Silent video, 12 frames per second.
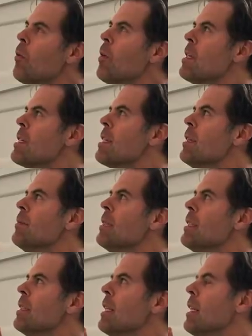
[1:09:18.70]
What's
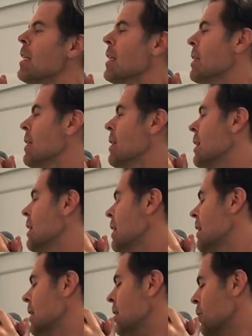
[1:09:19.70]
something that
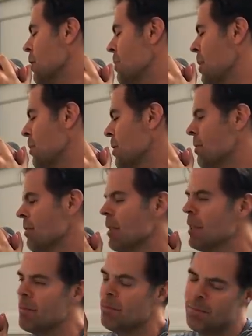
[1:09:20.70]
uh, you remember
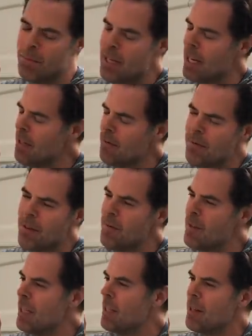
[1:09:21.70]
from 10,
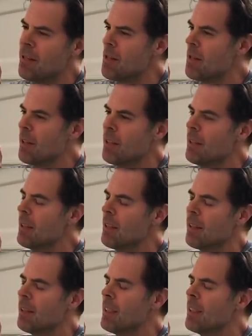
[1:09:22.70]
15 years ago that
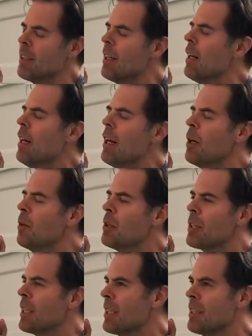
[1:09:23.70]
you're like, oh, I wish
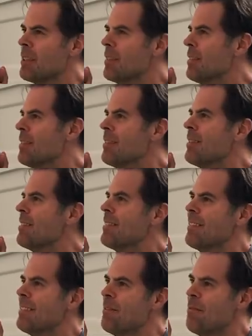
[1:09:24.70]
I could
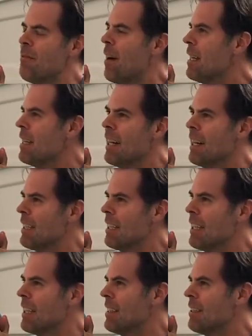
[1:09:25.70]
find that
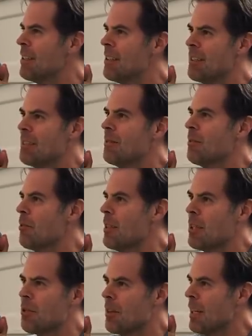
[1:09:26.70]
again or
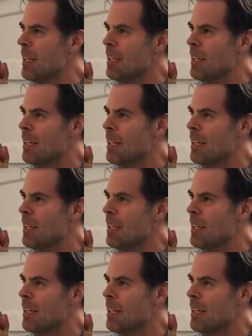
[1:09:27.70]
recreate